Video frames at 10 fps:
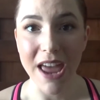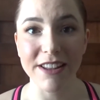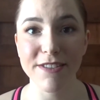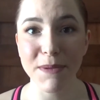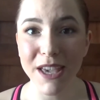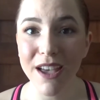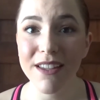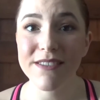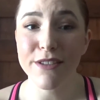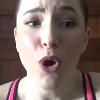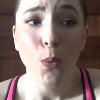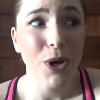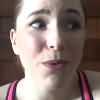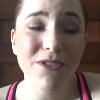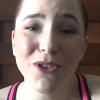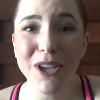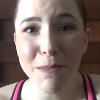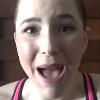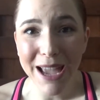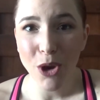and it's because when I was looking
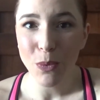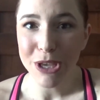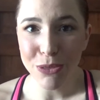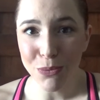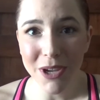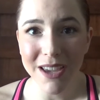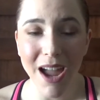back at week 3,